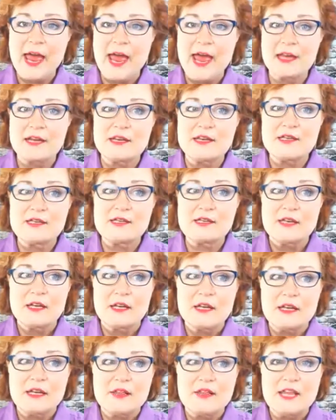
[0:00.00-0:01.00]
And
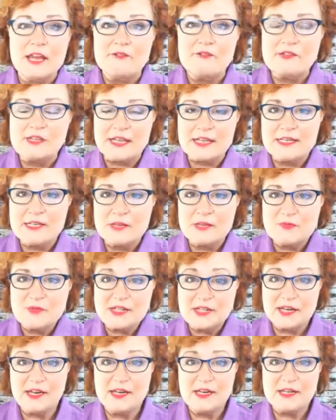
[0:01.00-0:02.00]
they've done some
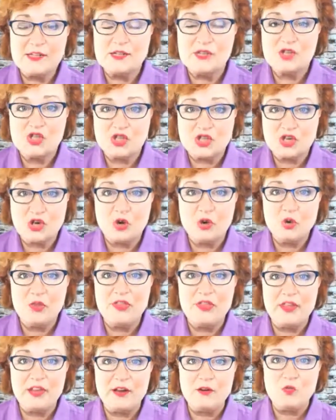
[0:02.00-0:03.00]
studies to show
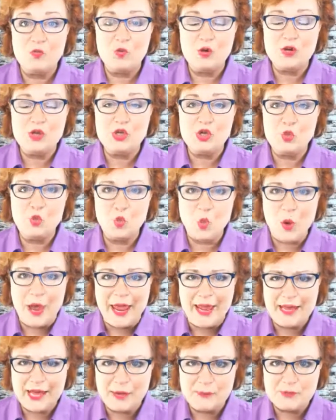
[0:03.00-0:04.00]
that when you
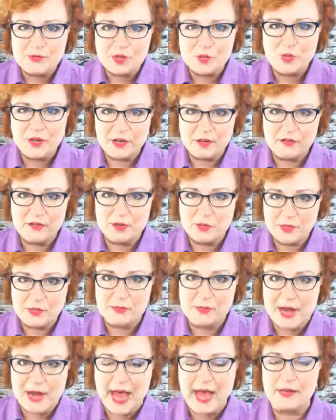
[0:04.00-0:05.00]
wake up to one of those
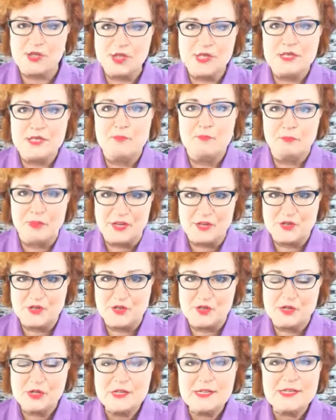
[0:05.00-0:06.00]
obnoxious
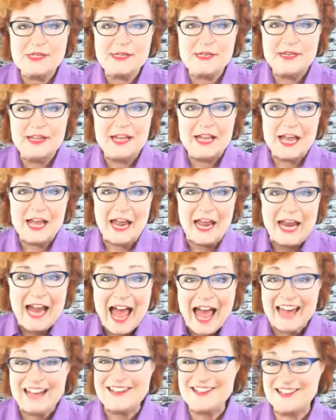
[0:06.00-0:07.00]
buzzers, it
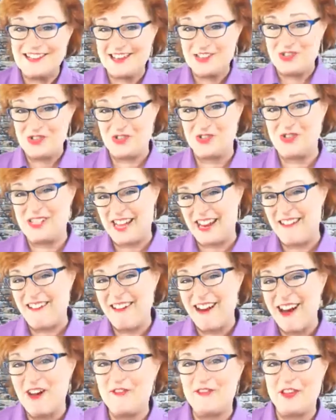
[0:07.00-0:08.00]
kind of sets your day
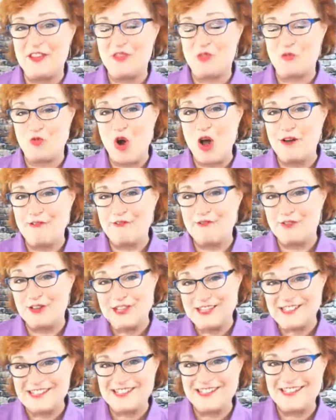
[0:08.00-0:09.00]
off on the wrong
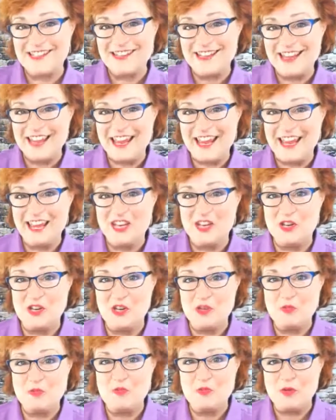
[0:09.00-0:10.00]
foot. And
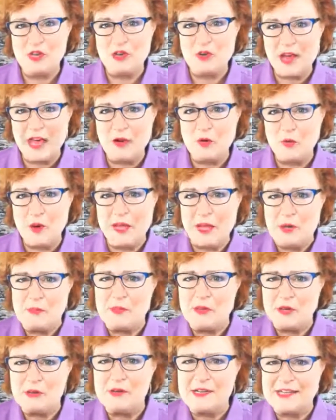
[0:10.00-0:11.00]
you kind of wake
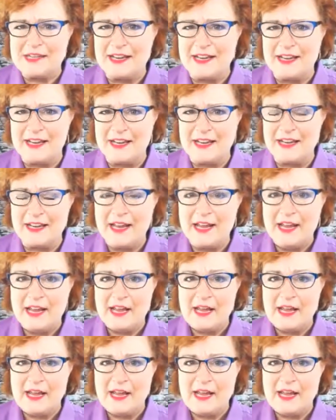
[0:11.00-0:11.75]
up irritated.